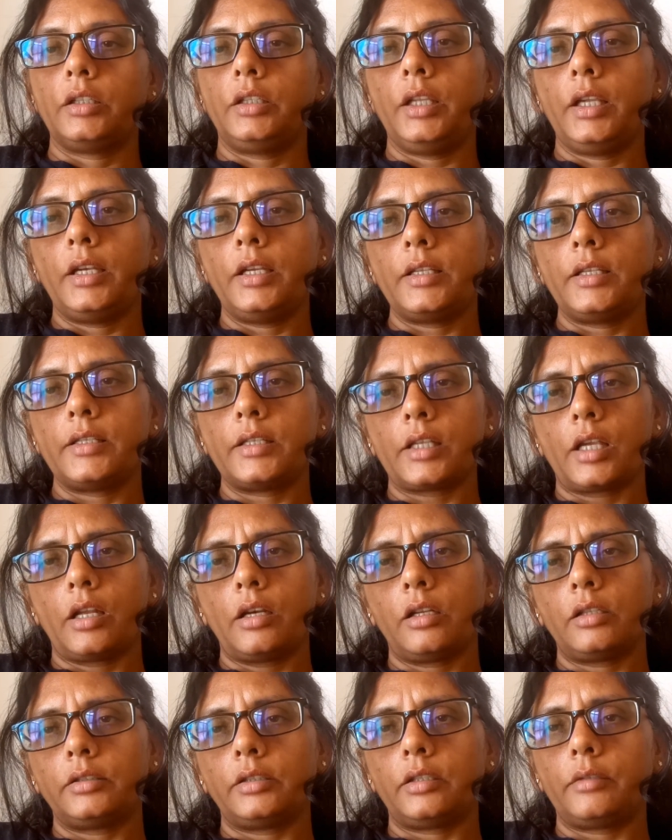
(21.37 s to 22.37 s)
there is
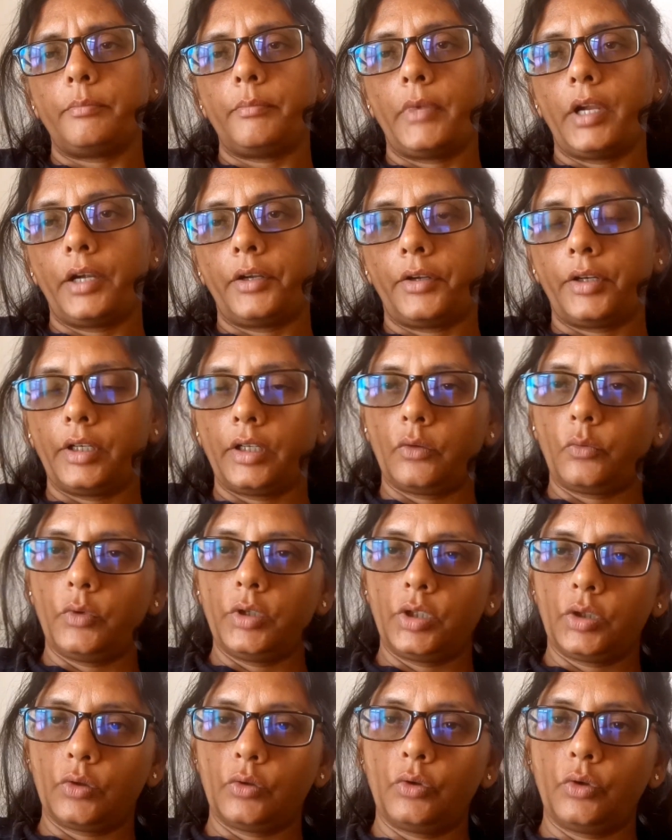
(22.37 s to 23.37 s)
another metric we
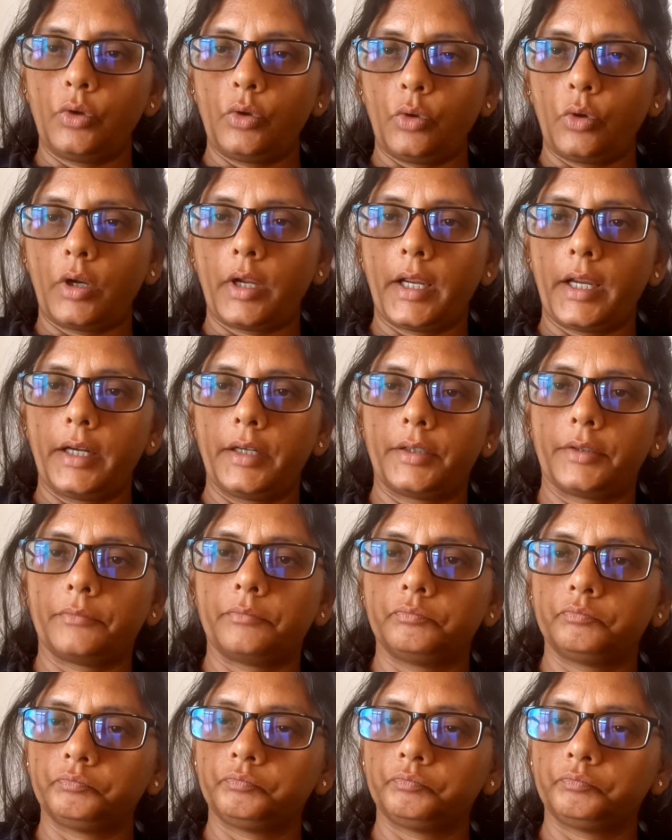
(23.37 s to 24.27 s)
should look at.